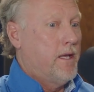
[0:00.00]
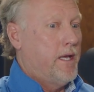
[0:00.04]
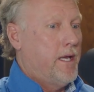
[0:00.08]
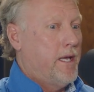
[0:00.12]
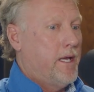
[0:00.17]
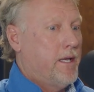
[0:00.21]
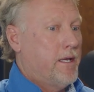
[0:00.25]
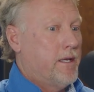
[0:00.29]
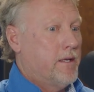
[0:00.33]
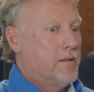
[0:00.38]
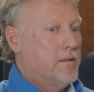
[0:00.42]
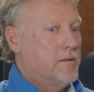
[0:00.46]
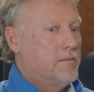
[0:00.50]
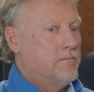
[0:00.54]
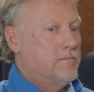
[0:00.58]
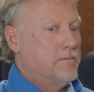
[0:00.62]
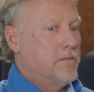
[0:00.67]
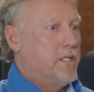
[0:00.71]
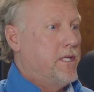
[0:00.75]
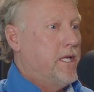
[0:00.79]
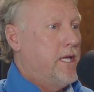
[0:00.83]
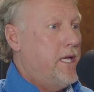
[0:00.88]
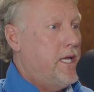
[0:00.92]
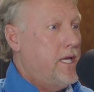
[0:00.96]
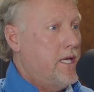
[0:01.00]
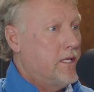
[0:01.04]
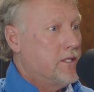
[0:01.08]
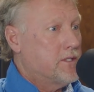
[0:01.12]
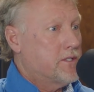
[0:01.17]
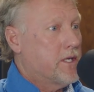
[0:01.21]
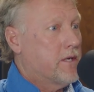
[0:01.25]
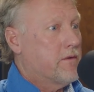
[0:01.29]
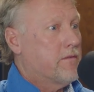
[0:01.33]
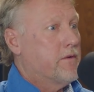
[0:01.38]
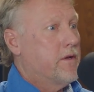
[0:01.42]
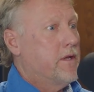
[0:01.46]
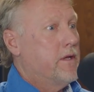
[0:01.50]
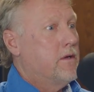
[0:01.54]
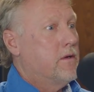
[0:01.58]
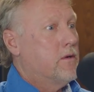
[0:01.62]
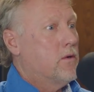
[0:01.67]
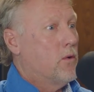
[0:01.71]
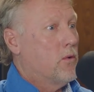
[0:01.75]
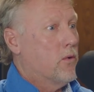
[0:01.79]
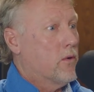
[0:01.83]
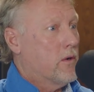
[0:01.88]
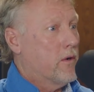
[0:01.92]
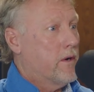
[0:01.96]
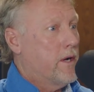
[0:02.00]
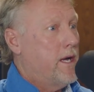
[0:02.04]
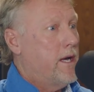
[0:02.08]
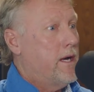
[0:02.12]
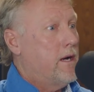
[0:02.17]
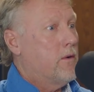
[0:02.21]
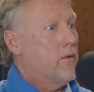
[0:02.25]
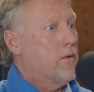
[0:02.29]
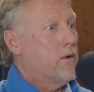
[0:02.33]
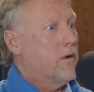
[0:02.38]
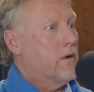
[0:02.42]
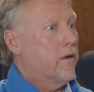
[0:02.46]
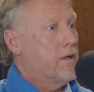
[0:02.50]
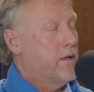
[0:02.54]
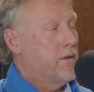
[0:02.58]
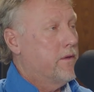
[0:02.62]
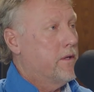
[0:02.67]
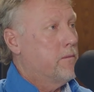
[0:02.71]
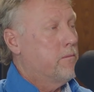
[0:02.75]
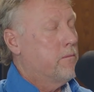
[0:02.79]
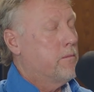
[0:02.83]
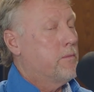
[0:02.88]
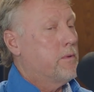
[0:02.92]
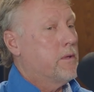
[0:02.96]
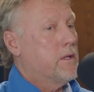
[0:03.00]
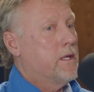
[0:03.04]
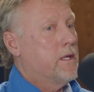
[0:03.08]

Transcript: and it dings every quarter hour and then